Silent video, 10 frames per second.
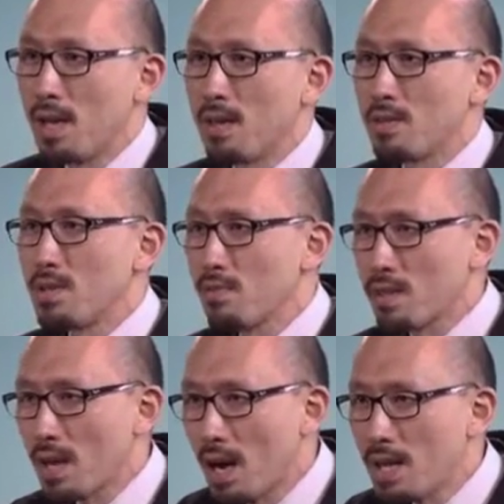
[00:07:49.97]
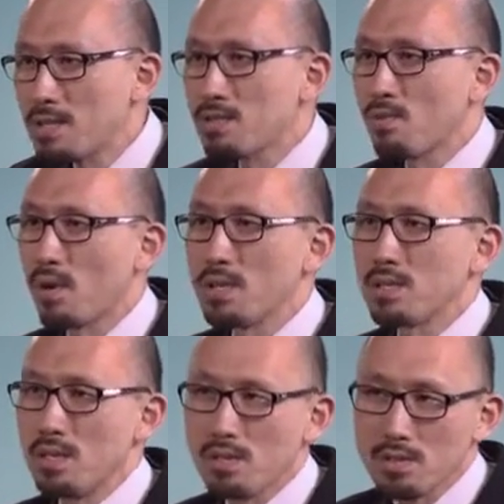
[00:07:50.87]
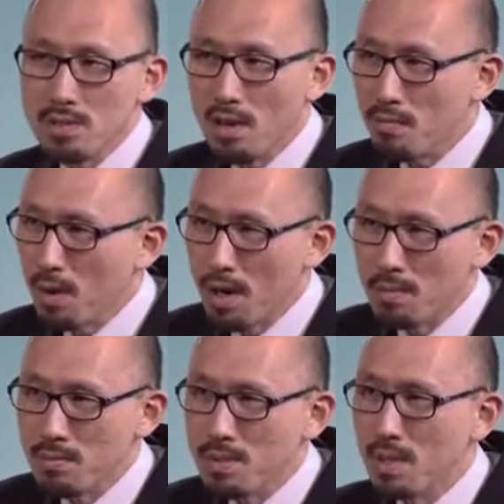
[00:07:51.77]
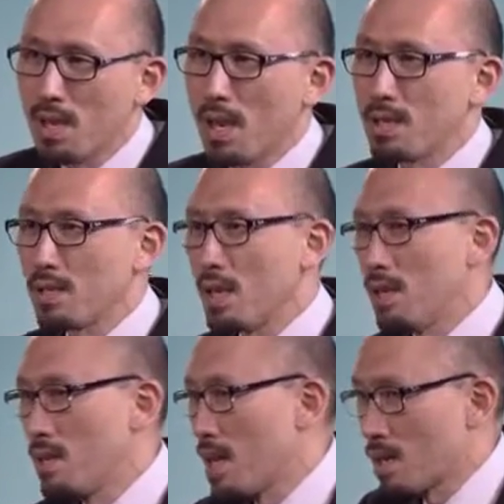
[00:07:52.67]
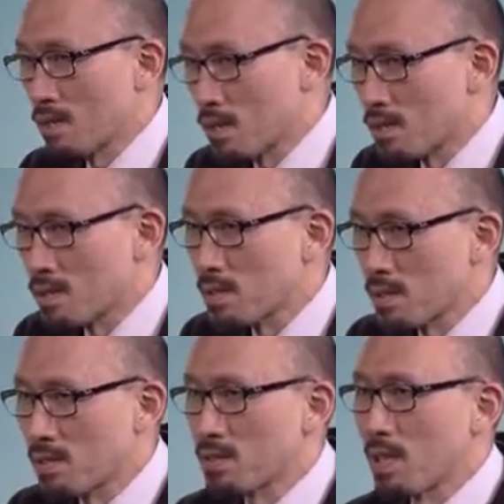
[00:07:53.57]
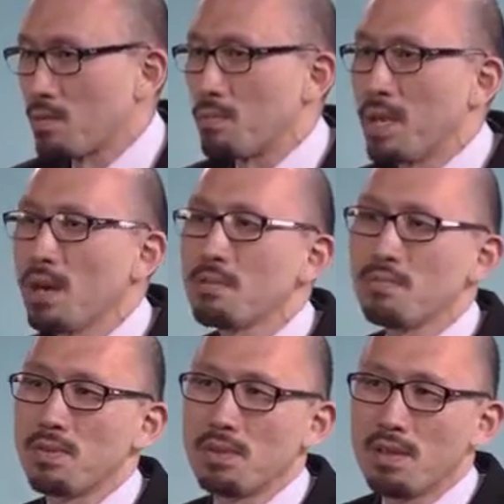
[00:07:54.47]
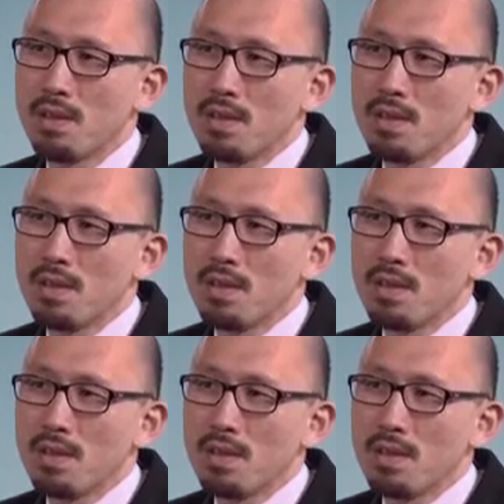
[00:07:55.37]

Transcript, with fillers: and the different kinds of ways that you can solve problems and to gain the analytical skills that would be helpful